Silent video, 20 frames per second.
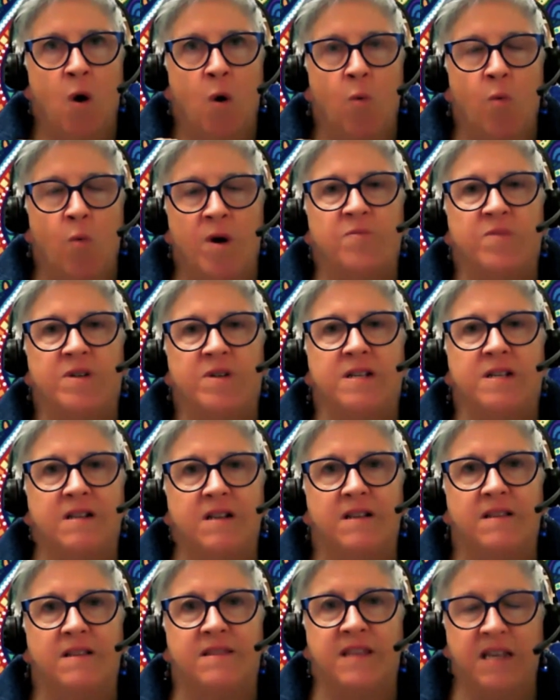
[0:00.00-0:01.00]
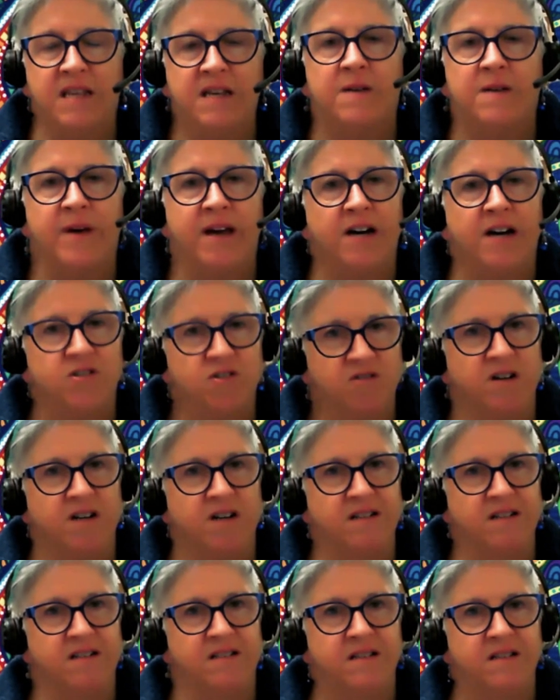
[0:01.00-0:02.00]
when we think about
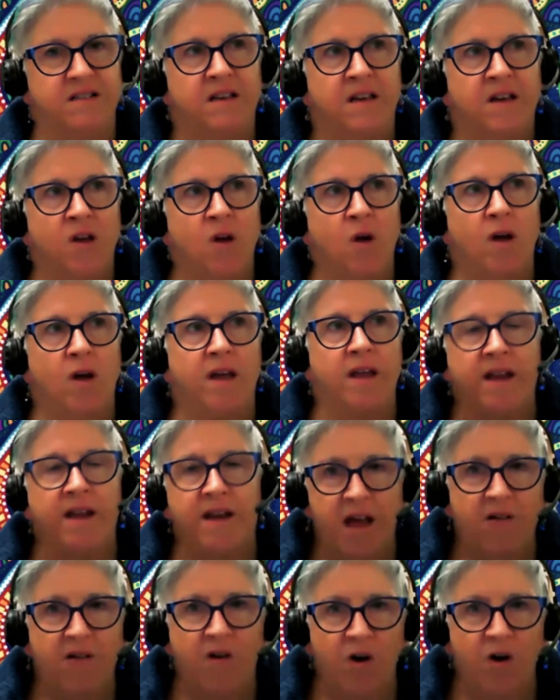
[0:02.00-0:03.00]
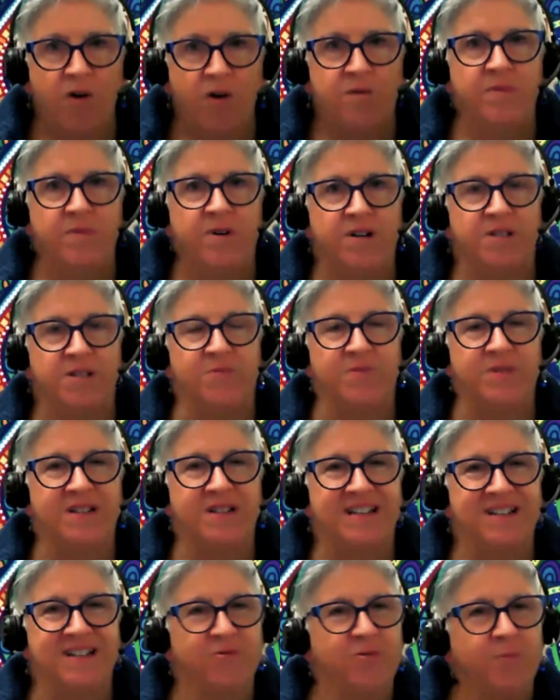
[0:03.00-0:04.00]
drugs, in our own minds, we
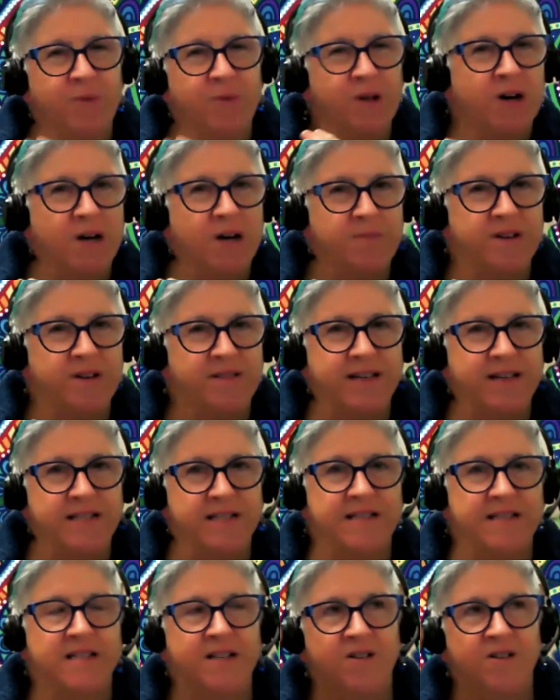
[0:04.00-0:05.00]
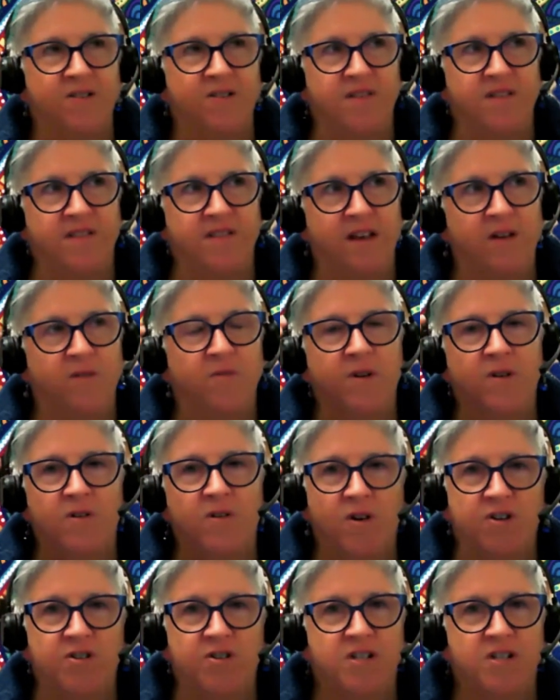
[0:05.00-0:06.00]
need to apply a bit of that stealth, in that we're
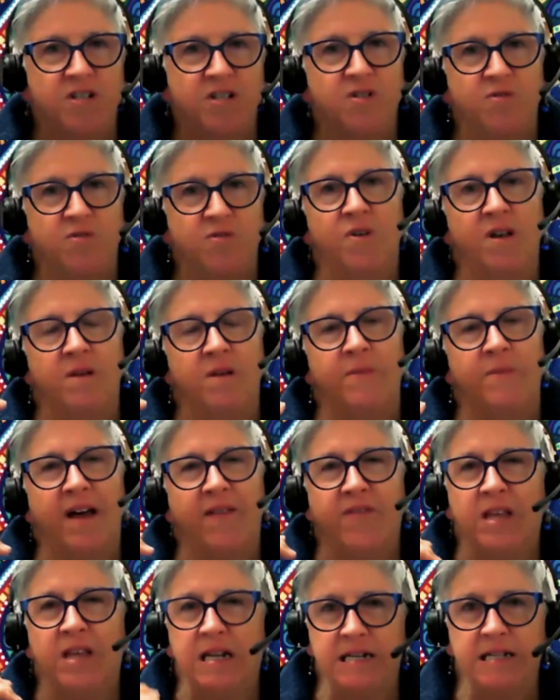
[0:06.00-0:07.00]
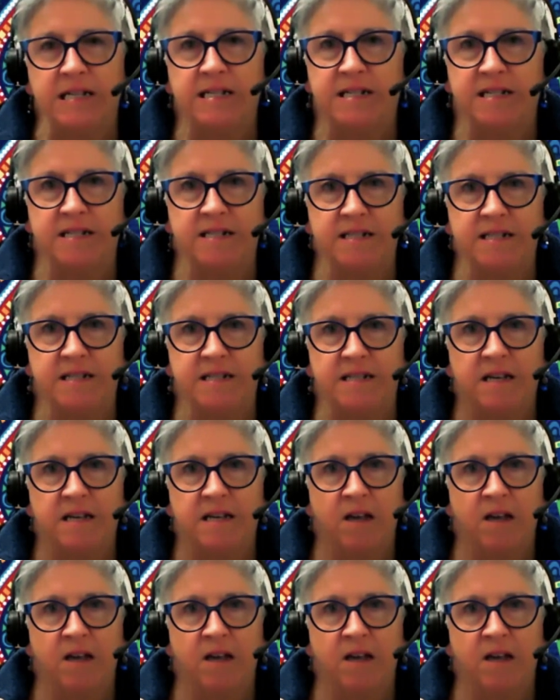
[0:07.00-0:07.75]
not just talking about the illicits.